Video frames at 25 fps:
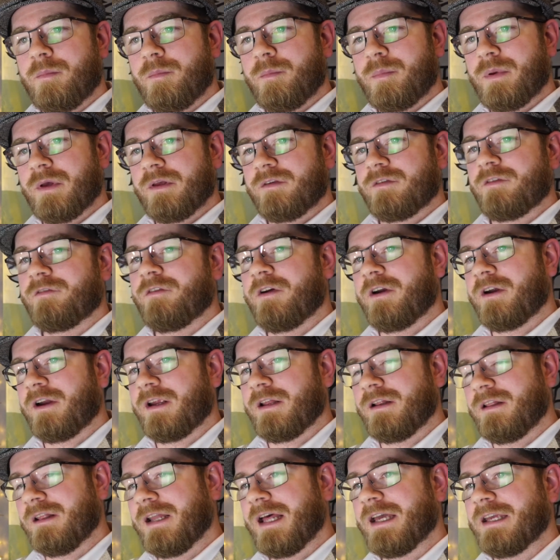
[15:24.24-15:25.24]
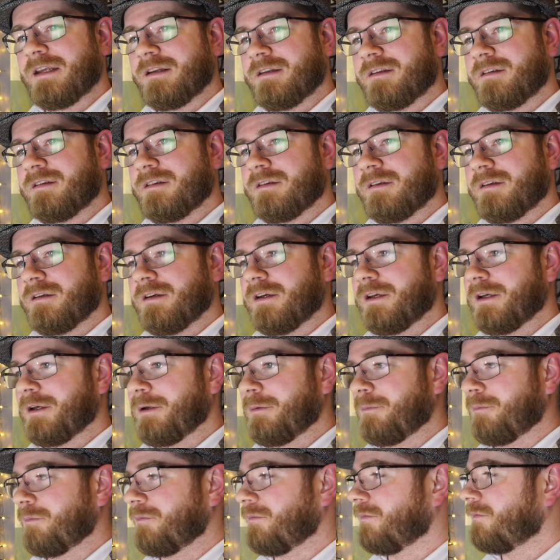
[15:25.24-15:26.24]
but it's a very light
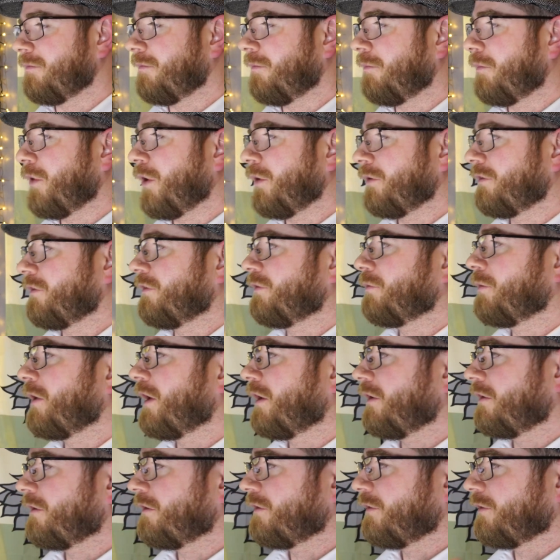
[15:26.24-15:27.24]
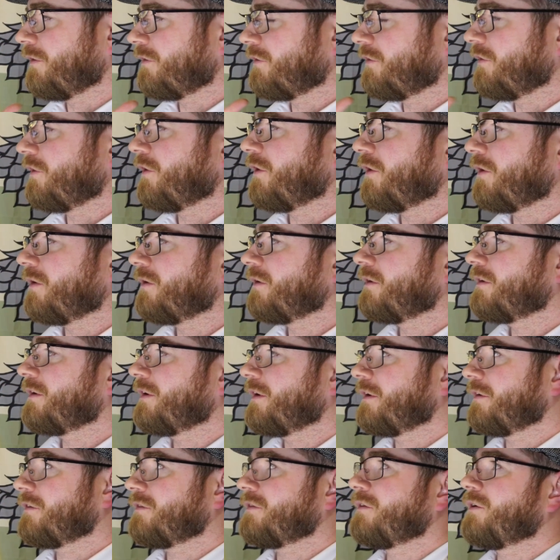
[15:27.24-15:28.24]
malt as well. You know,
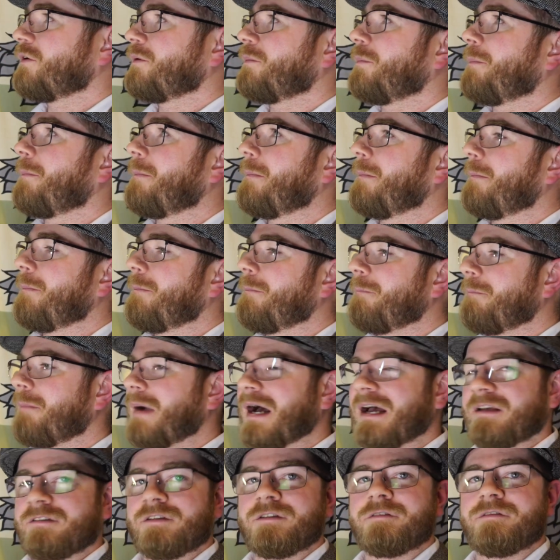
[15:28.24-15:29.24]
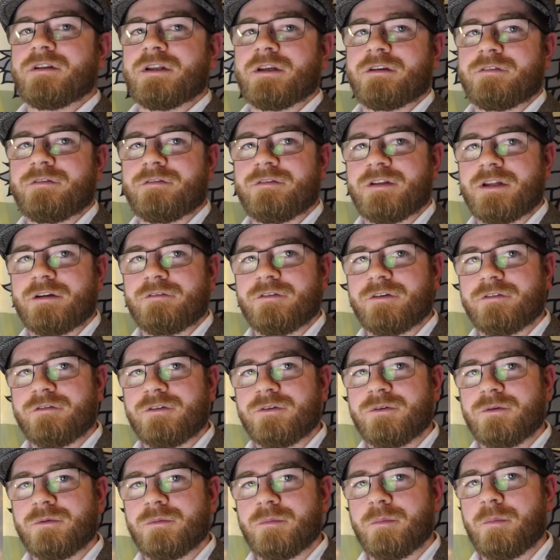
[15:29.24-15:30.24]
it's not massively
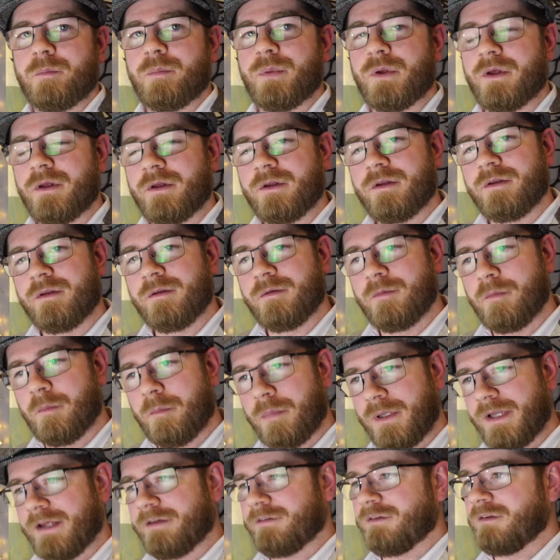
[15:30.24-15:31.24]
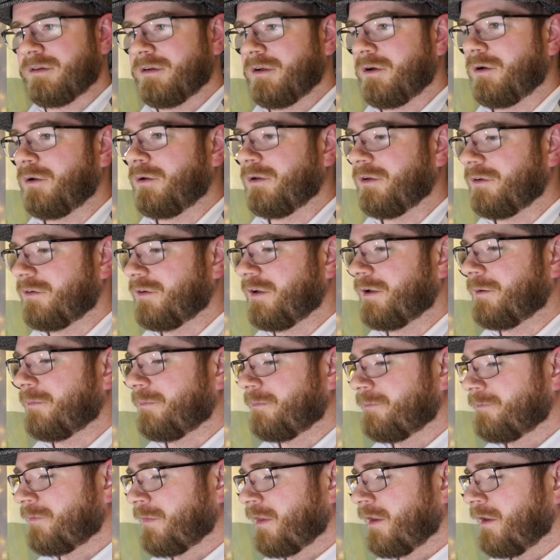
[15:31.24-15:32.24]
flavorful, but pleasant all the same.
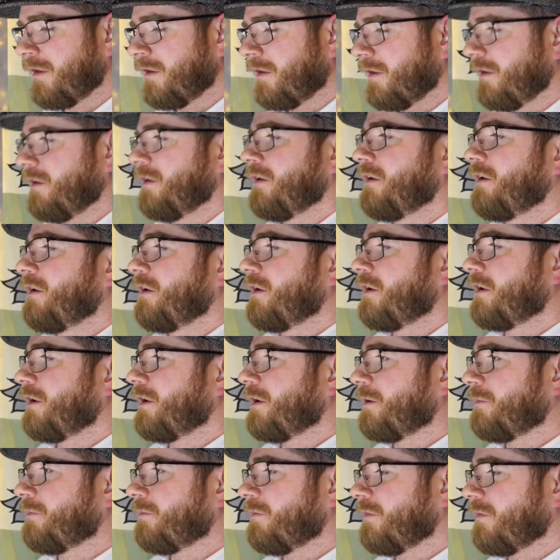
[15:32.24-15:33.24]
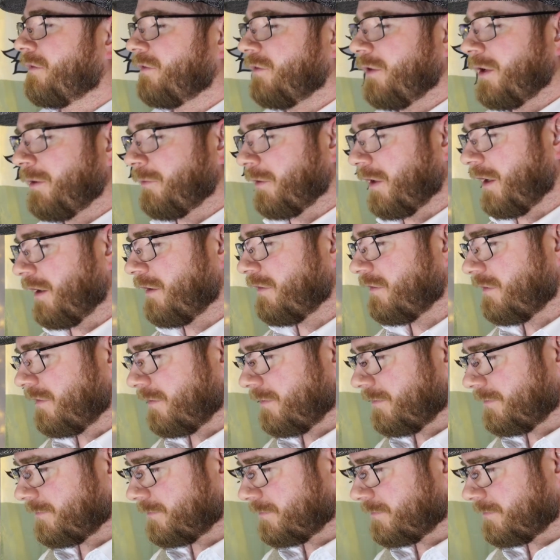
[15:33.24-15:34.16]
So anyway, guys,